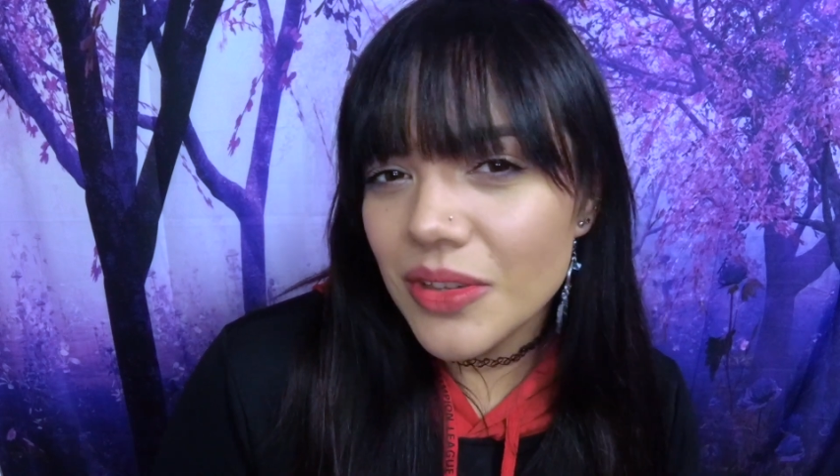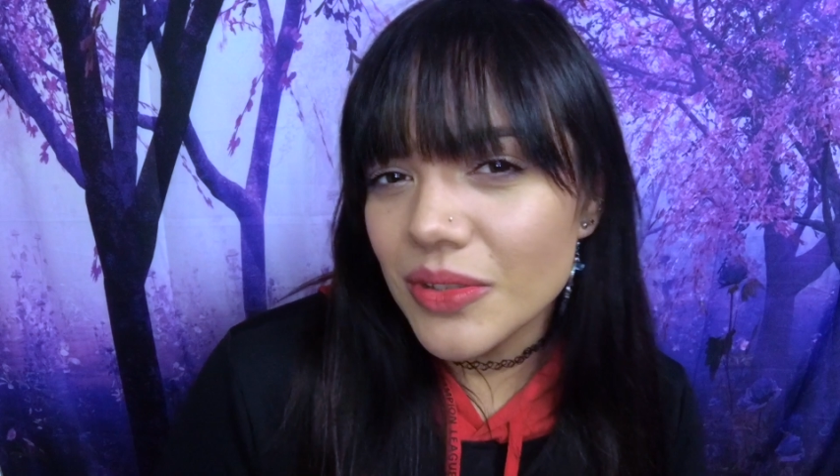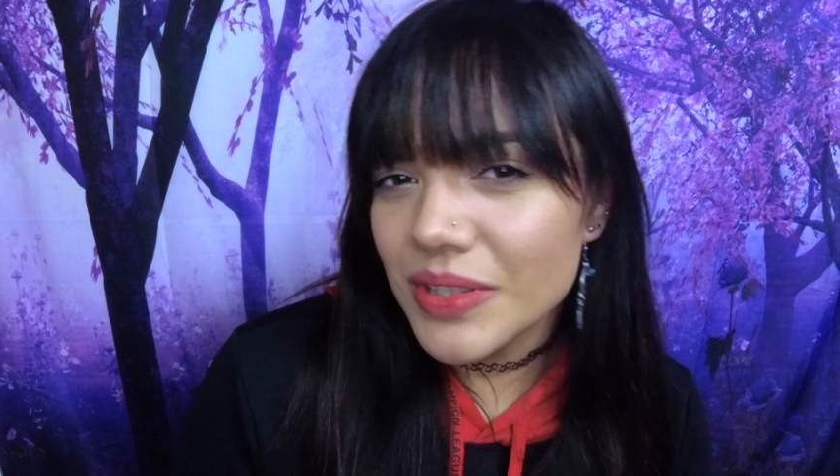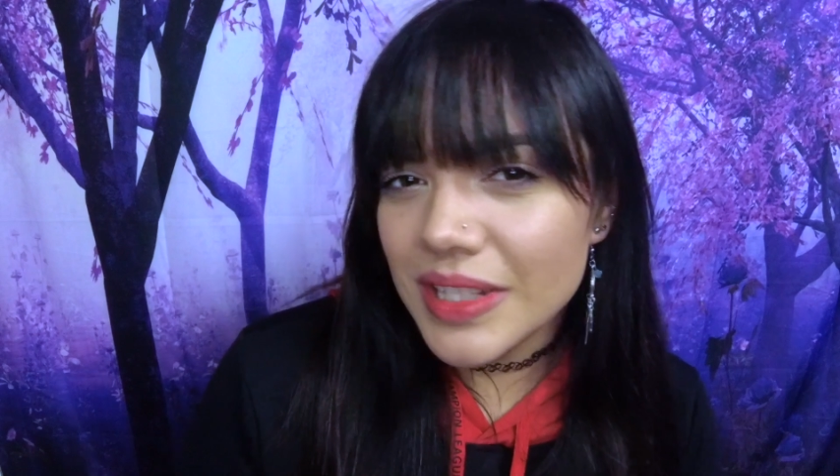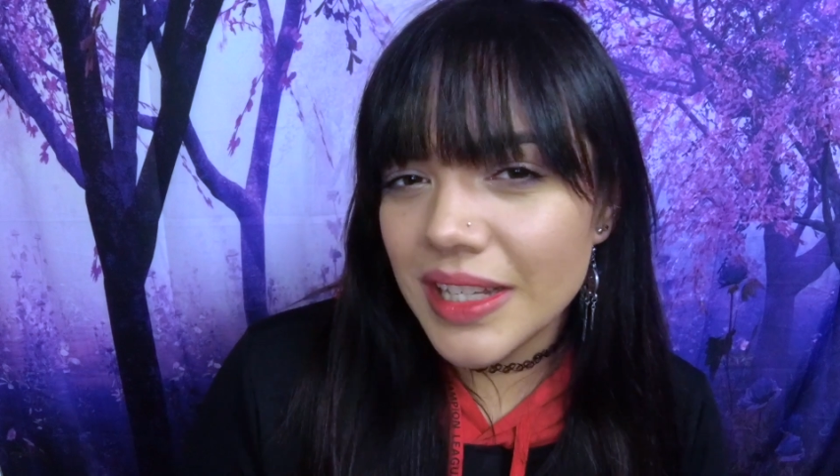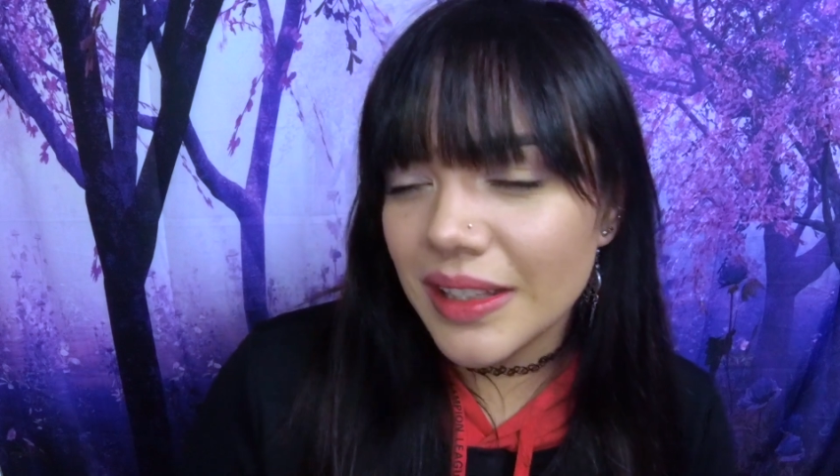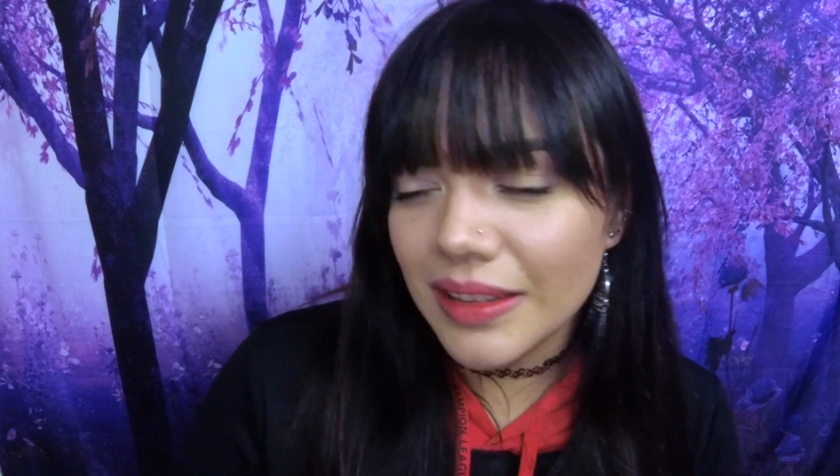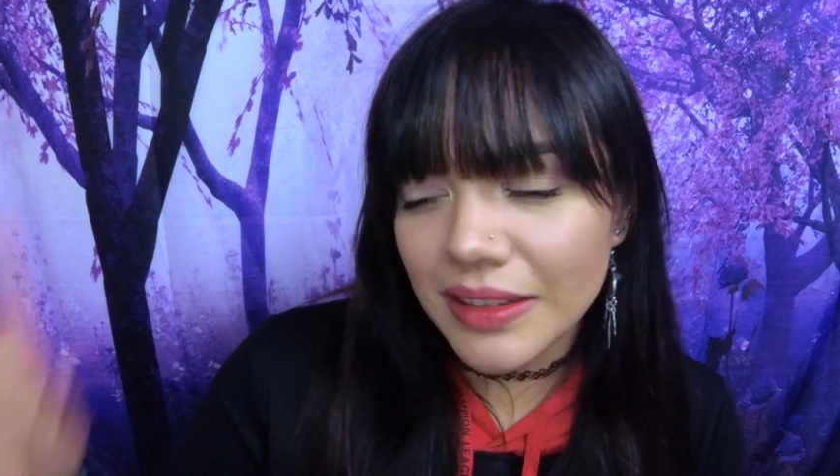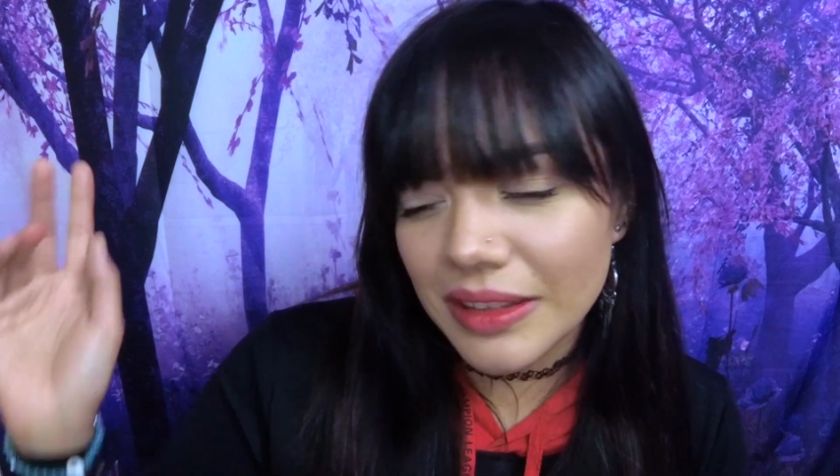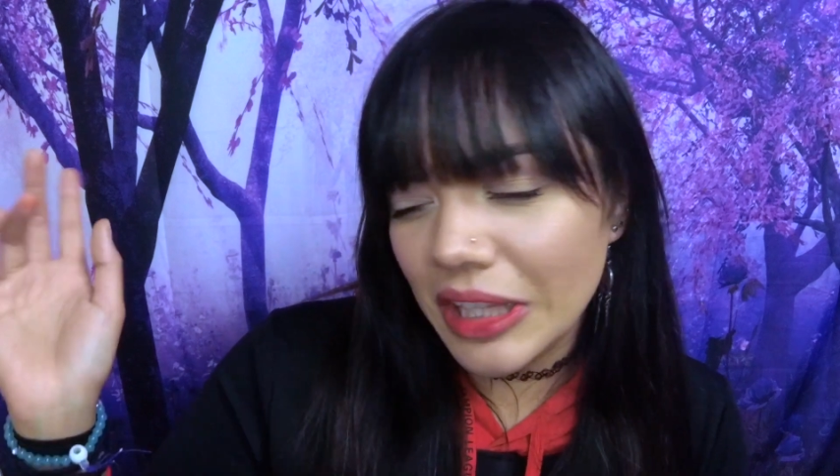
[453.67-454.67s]
you'll see
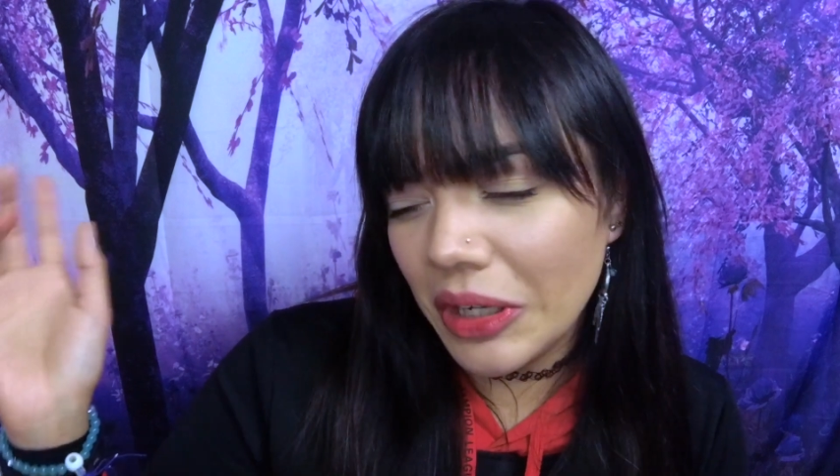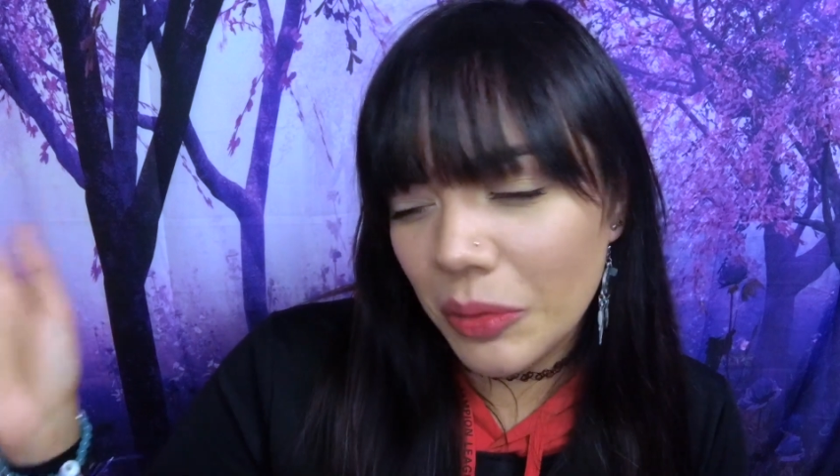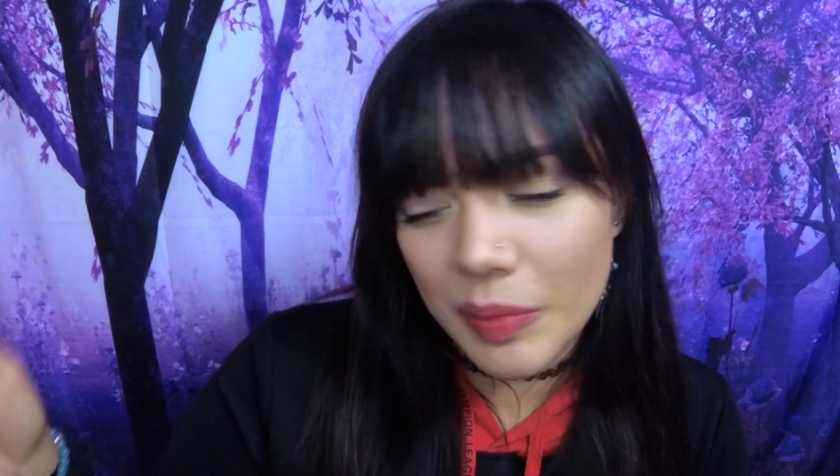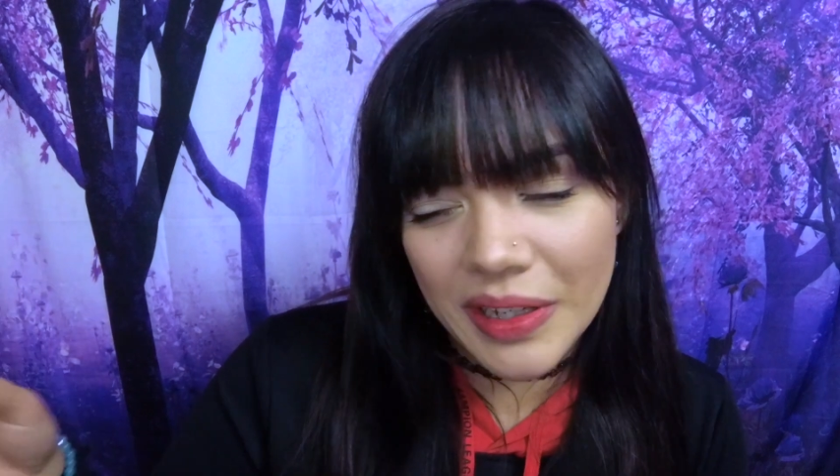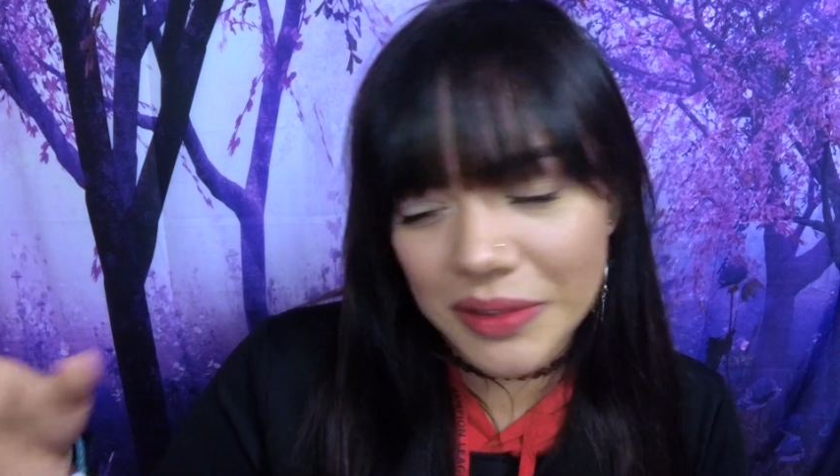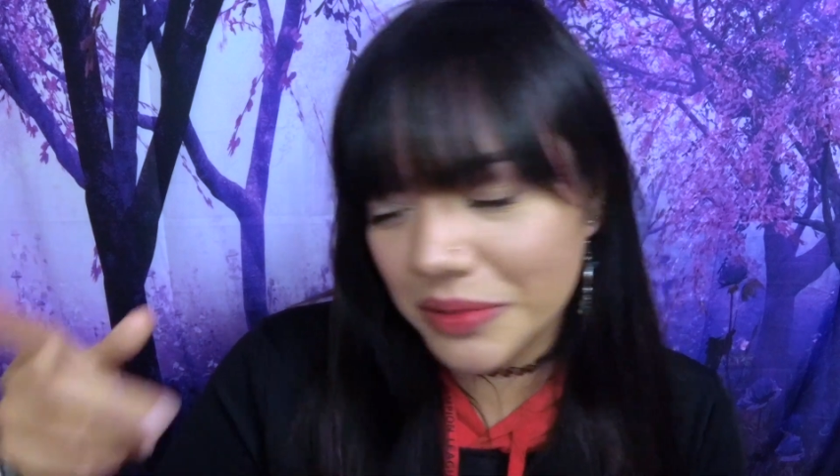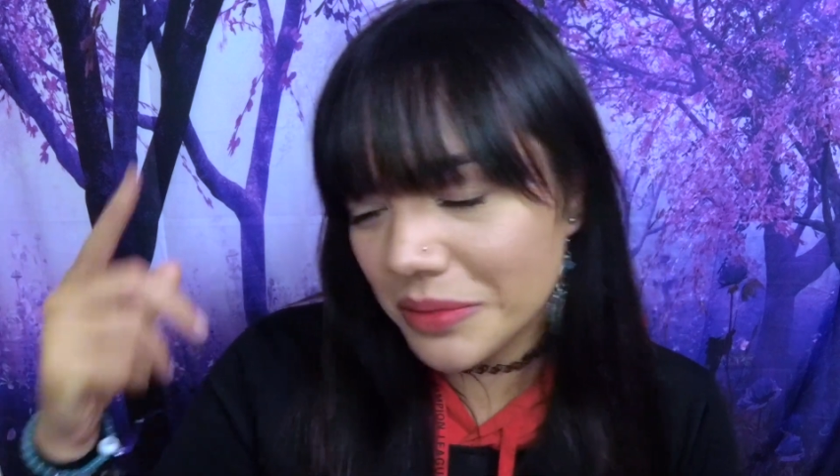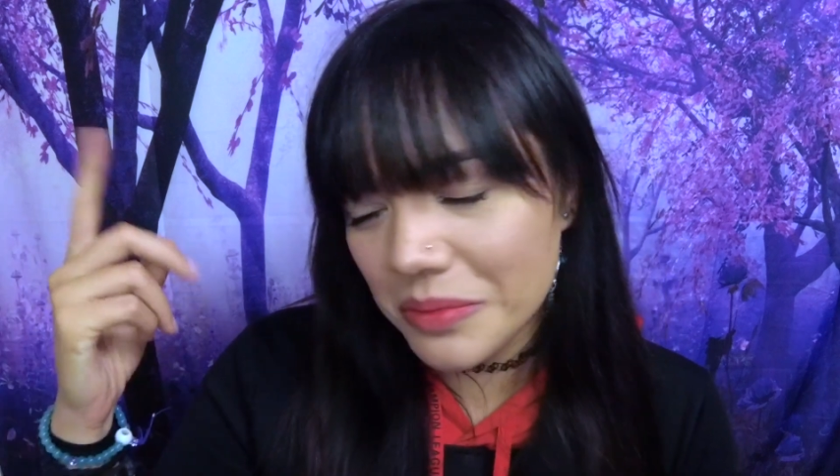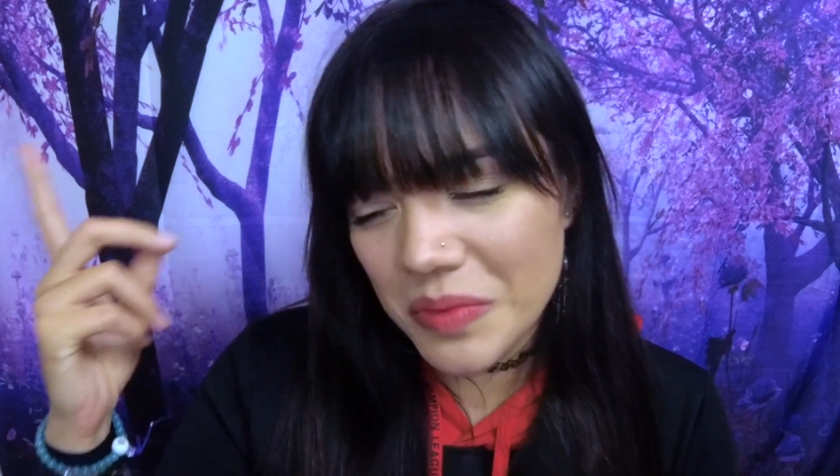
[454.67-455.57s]
a little bit of